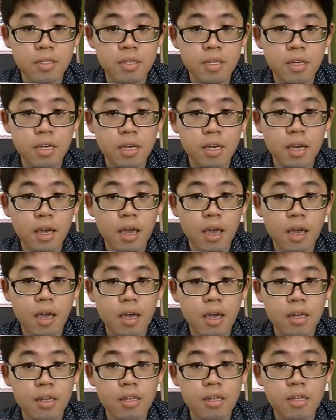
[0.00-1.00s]
Okay,
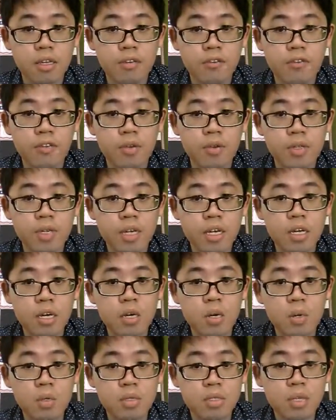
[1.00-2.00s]
and if you take a
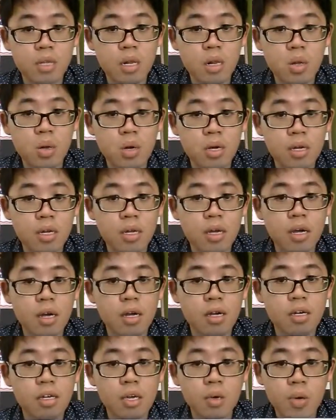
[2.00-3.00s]
closer look,
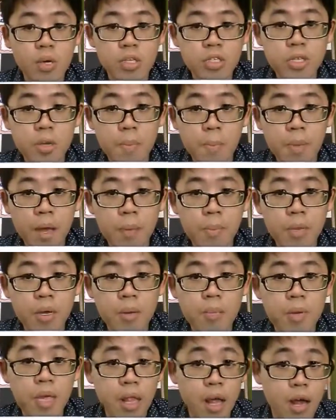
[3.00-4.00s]
equation might be a
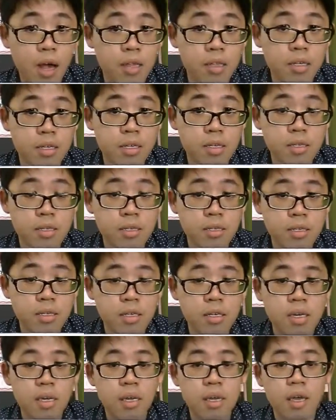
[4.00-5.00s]
bit harder,
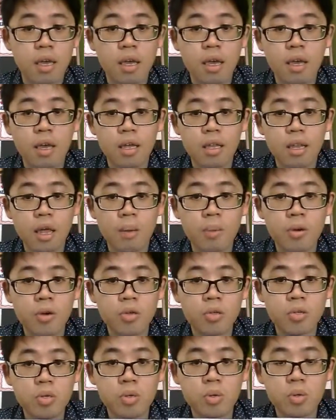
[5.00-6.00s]
and I'm
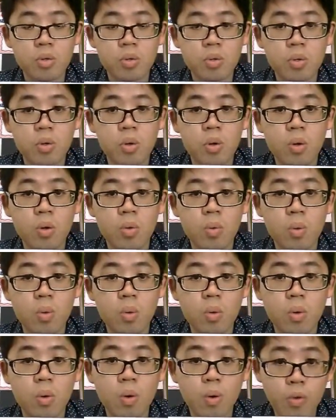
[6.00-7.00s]
going to
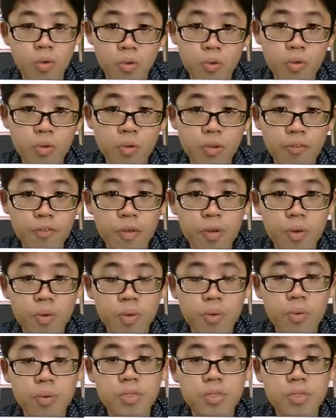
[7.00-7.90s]
go through with you